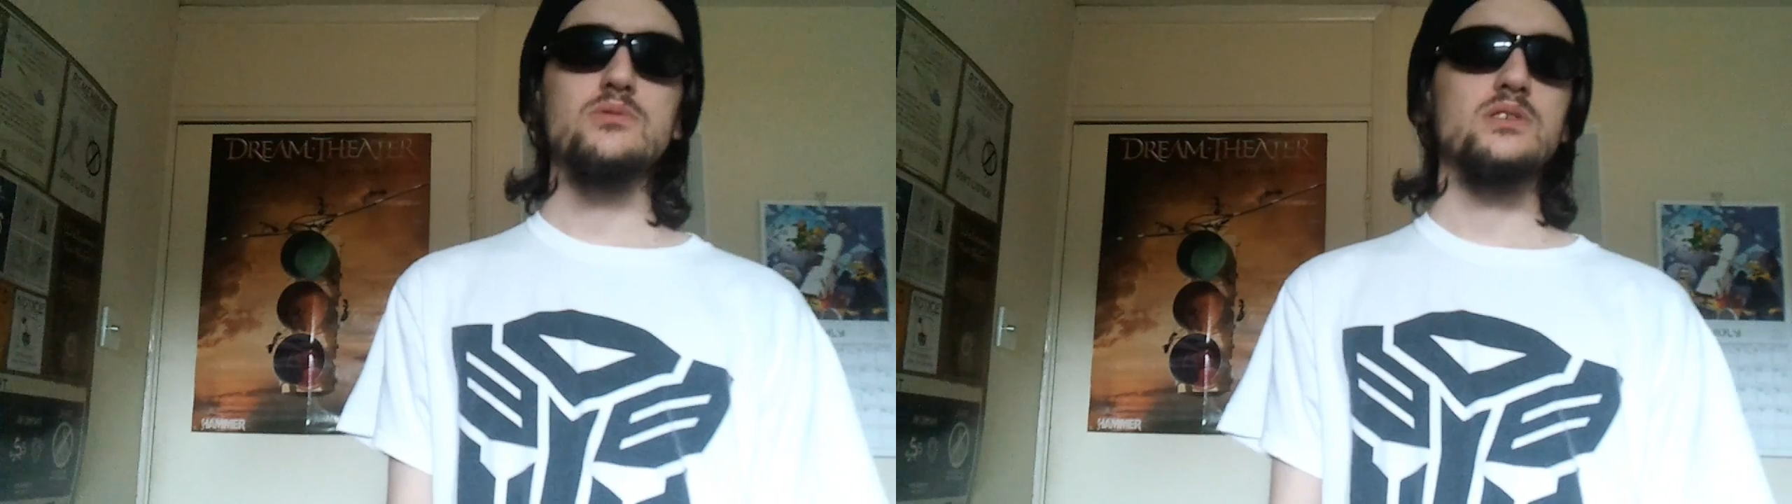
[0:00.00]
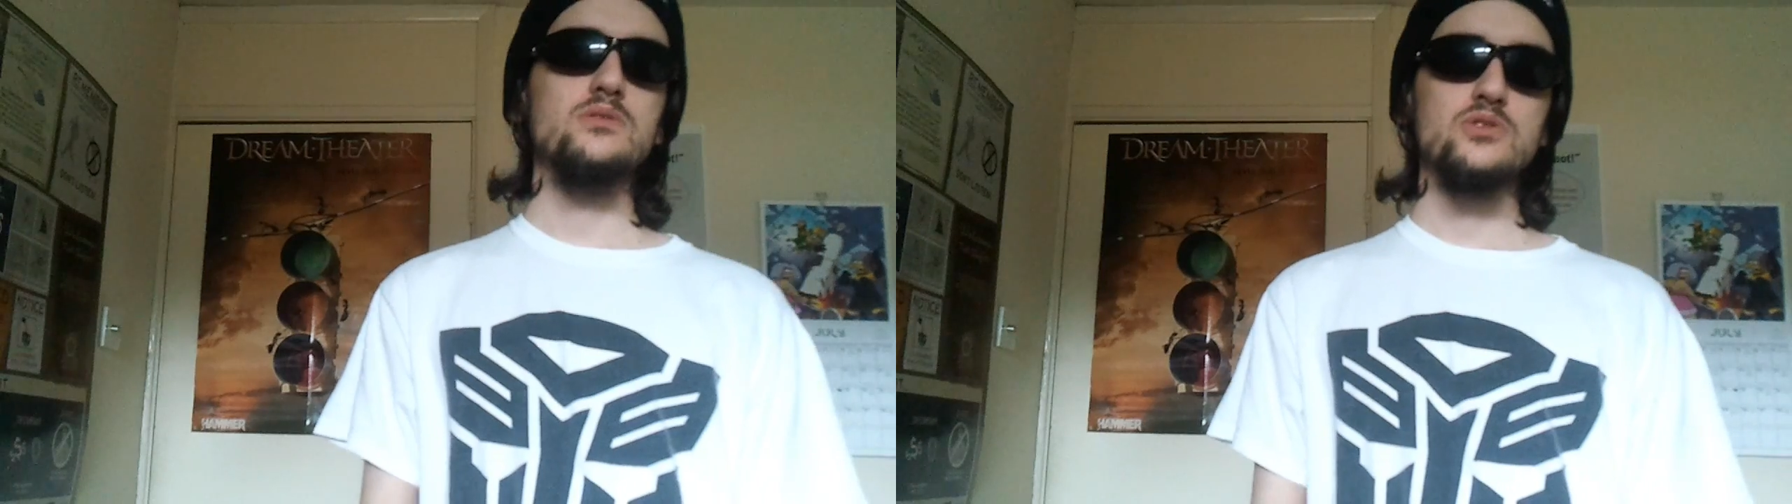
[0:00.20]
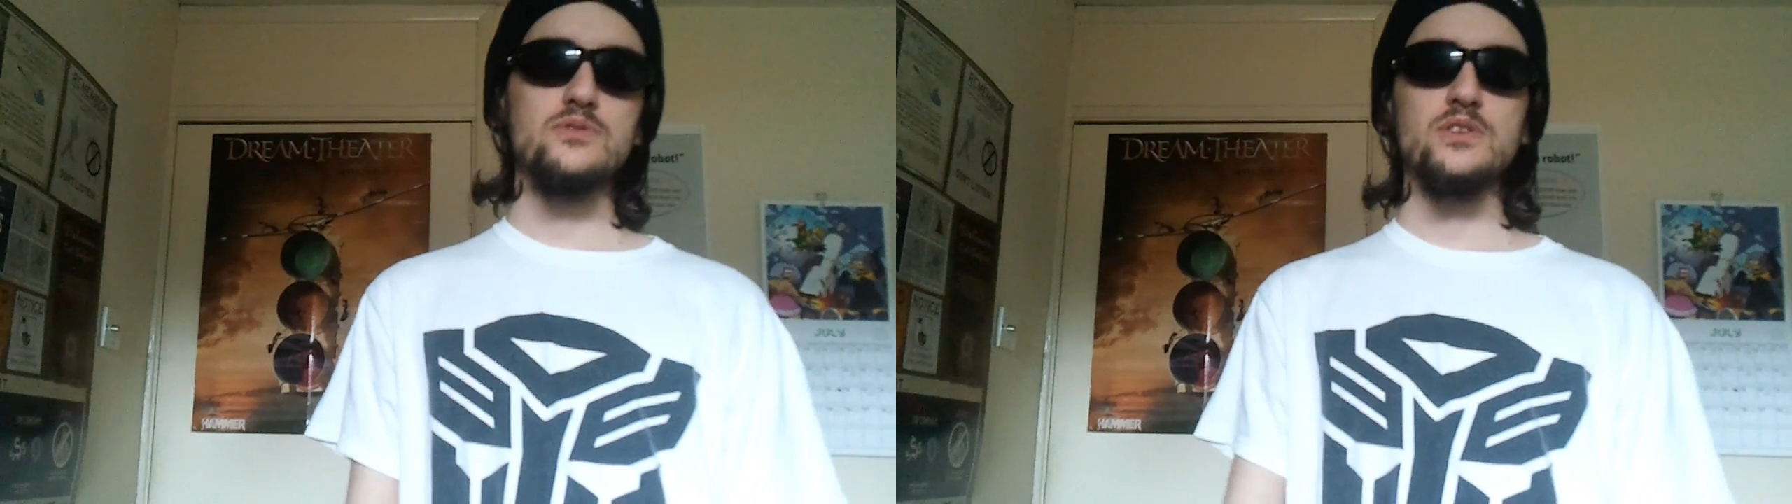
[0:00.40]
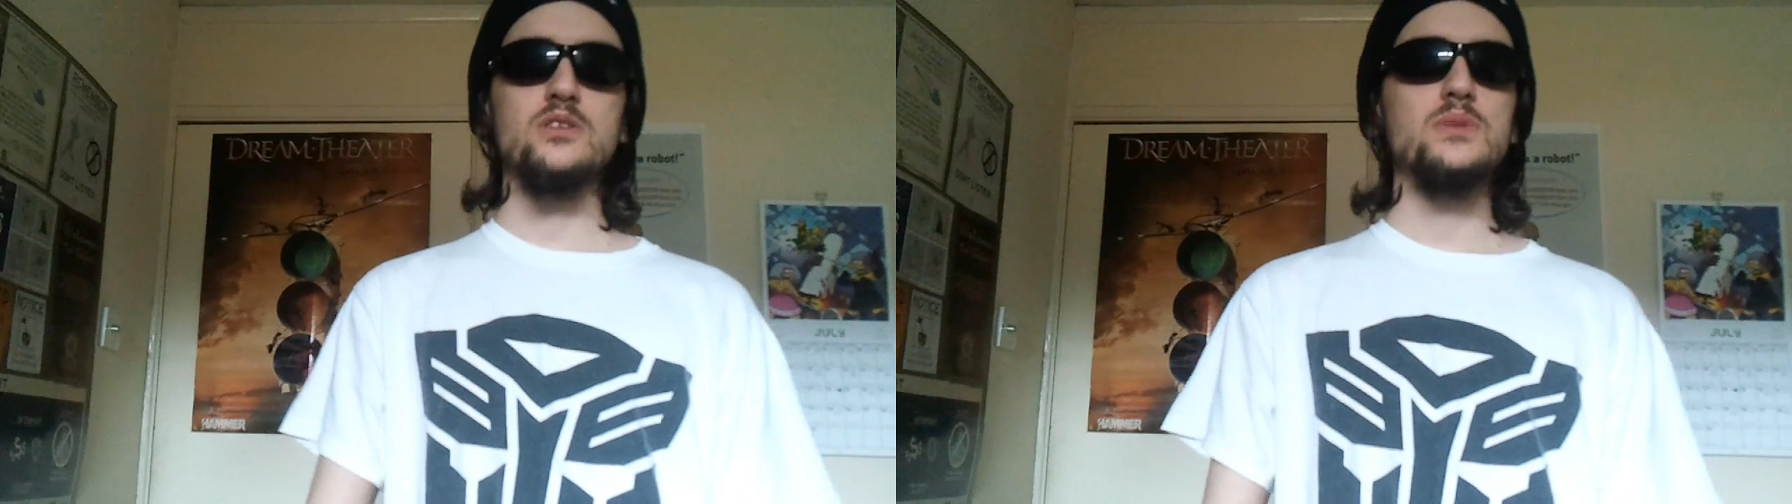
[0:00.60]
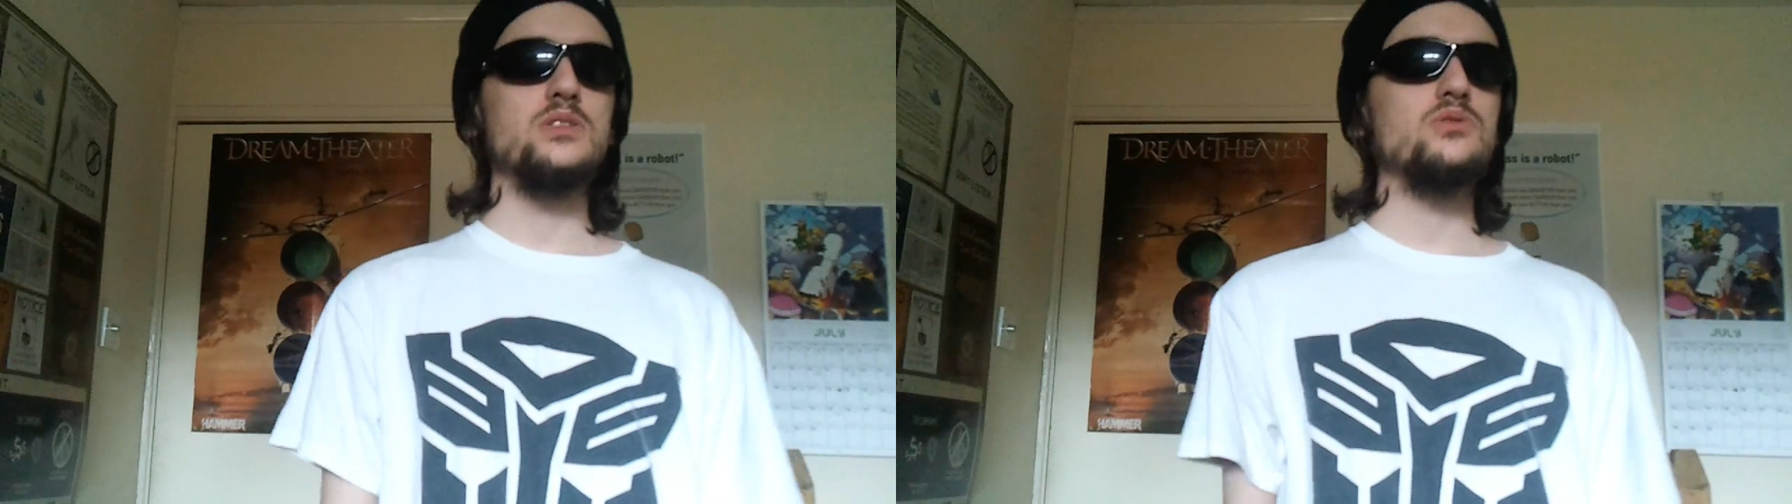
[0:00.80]
out, just
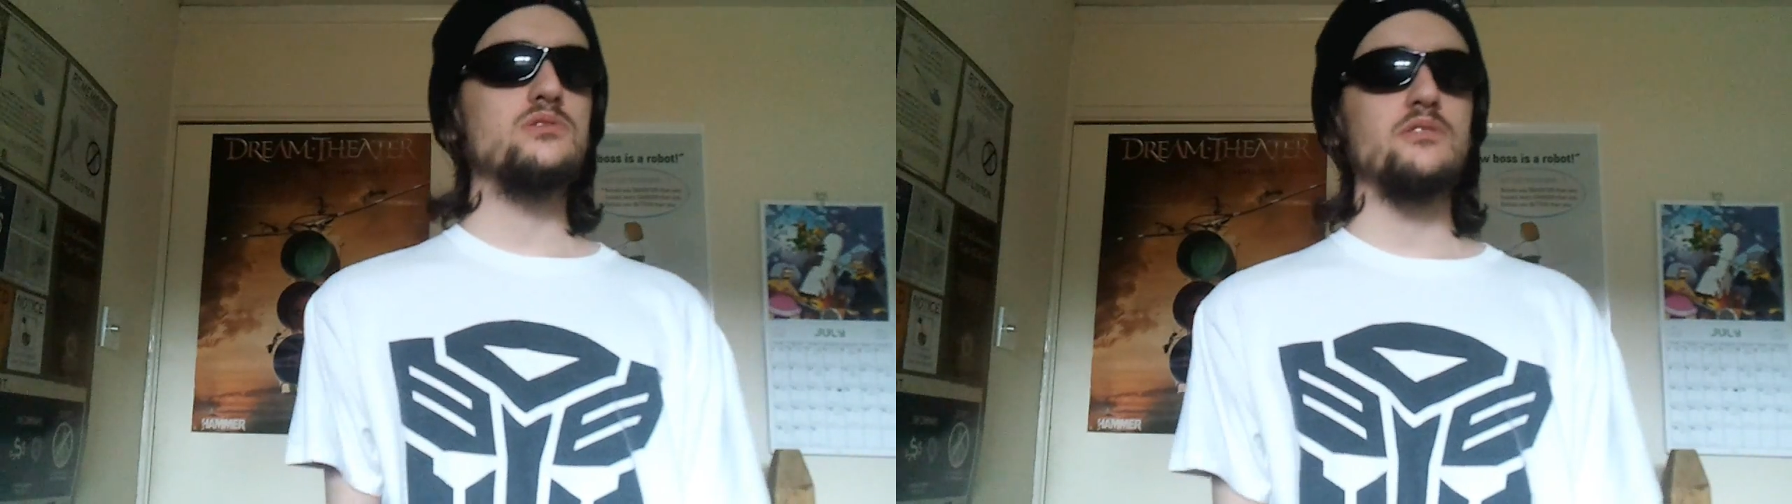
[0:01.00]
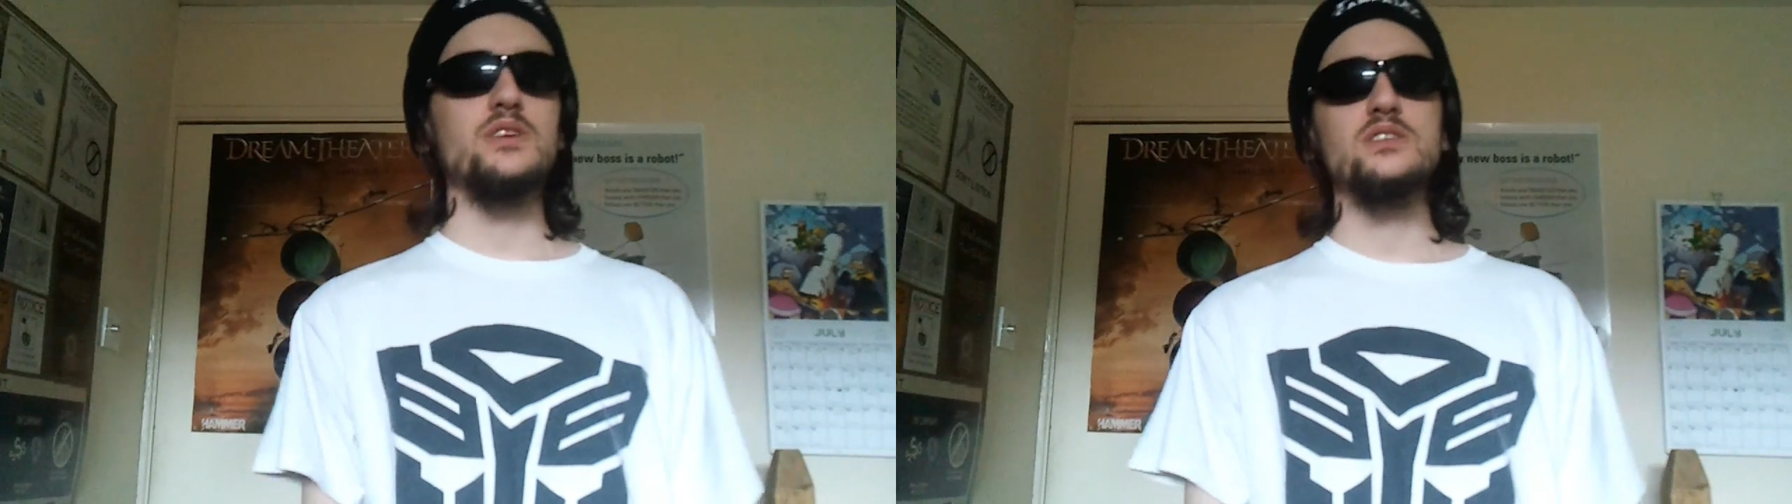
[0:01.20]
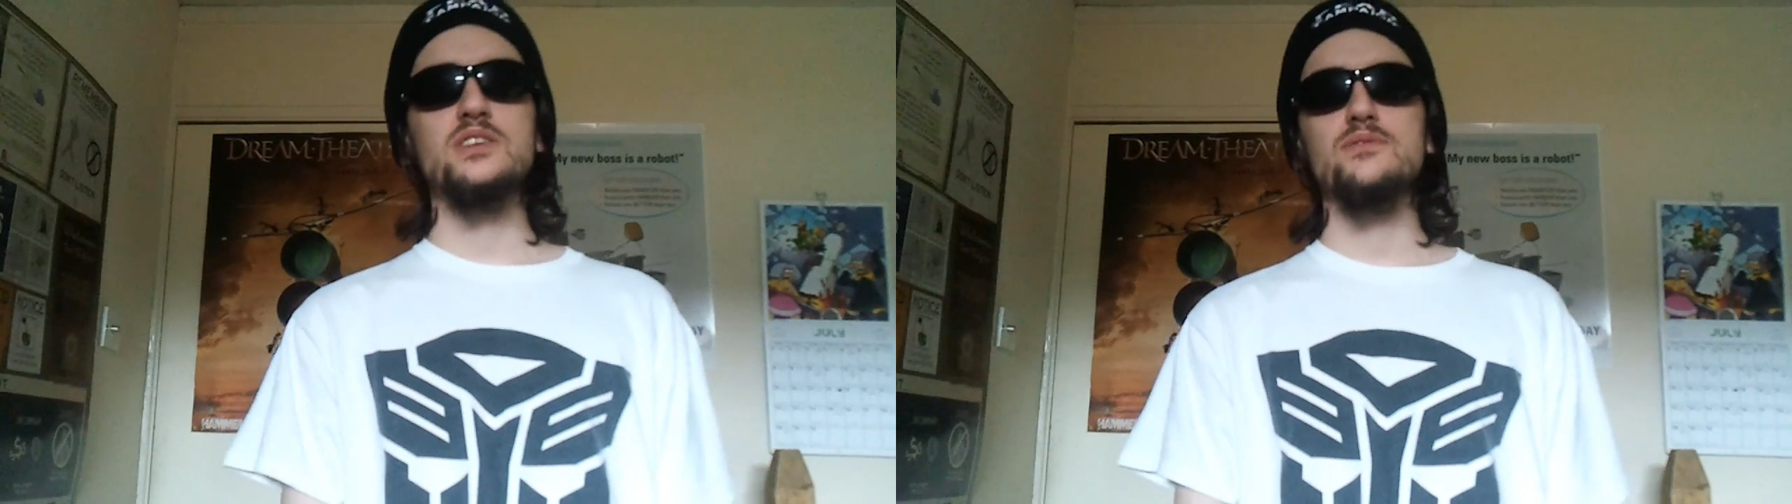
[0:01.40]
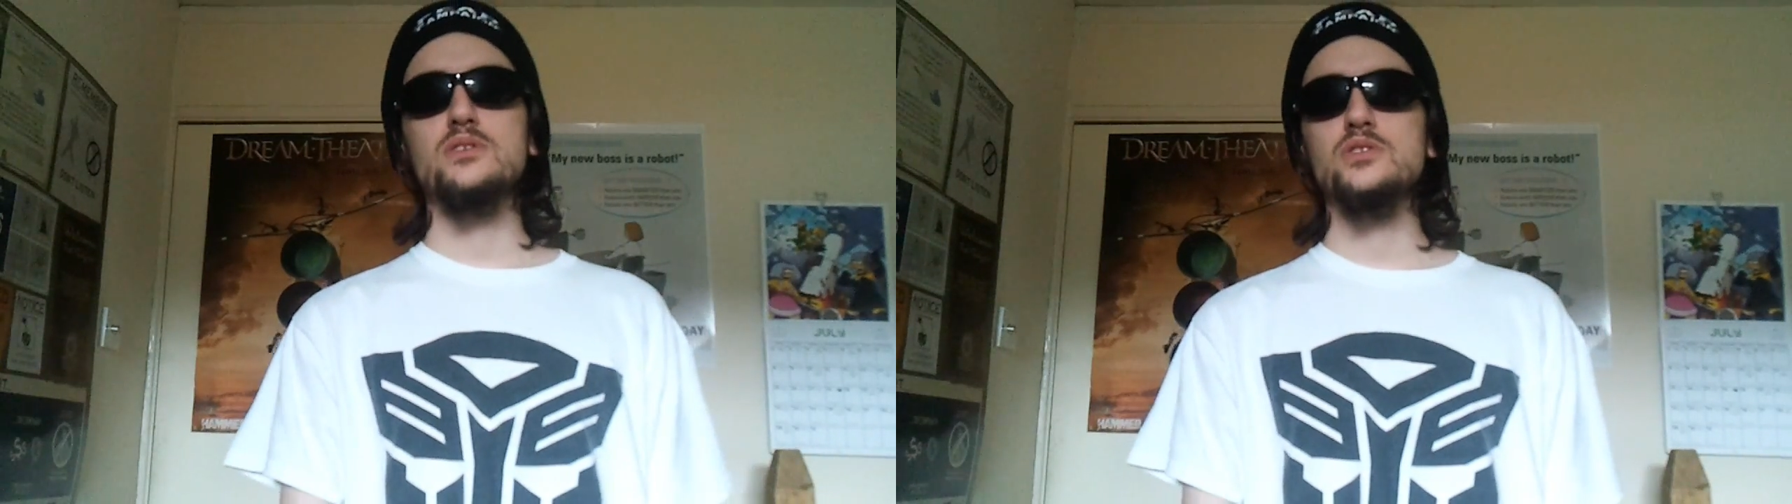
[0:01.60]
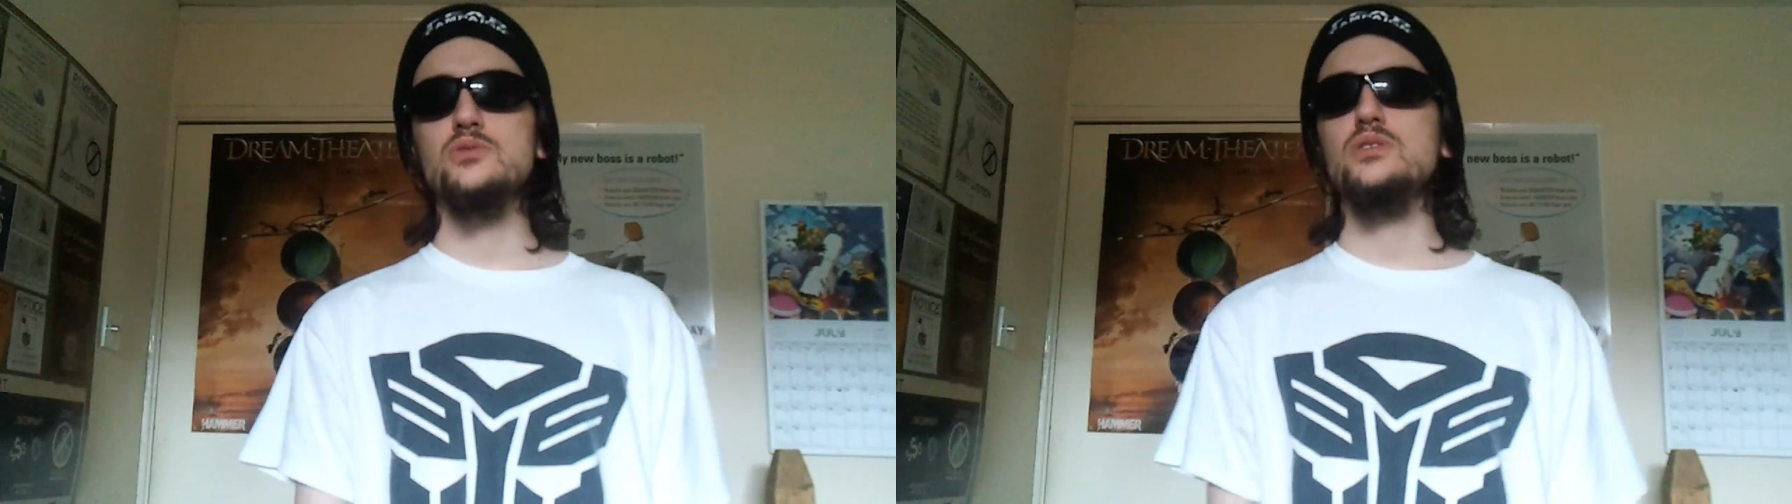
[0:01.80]
follow me on Twitter at
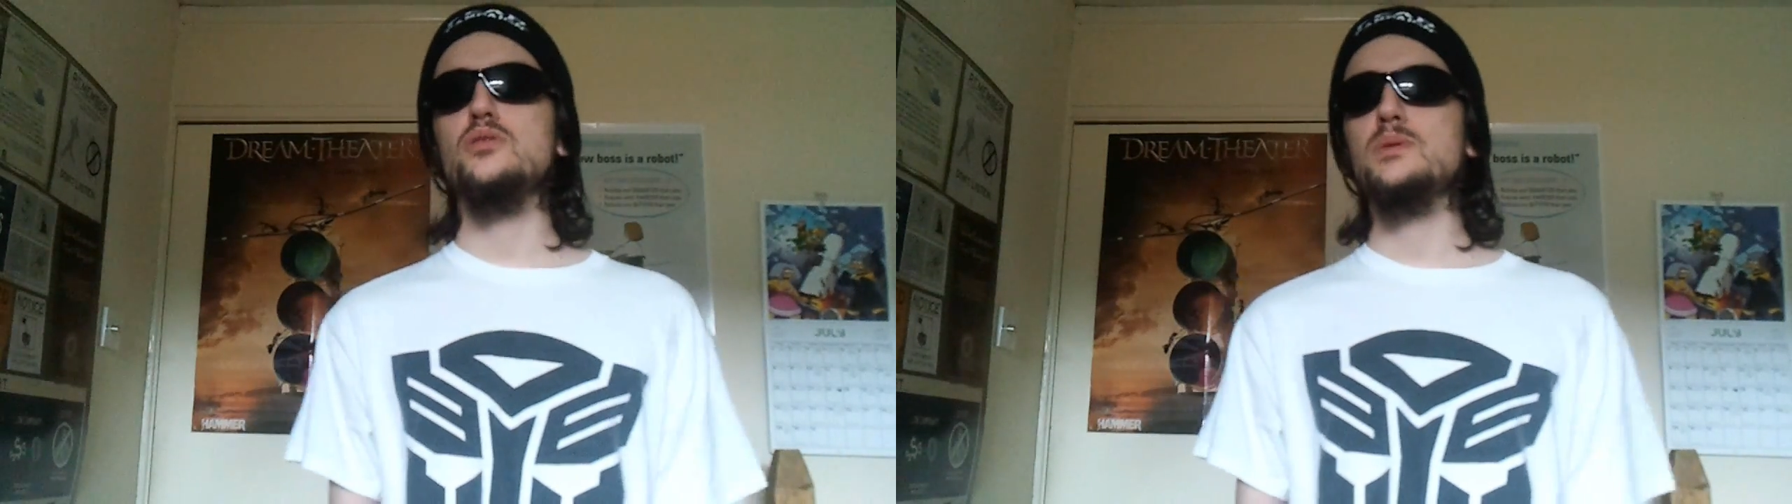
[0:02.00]
Razor792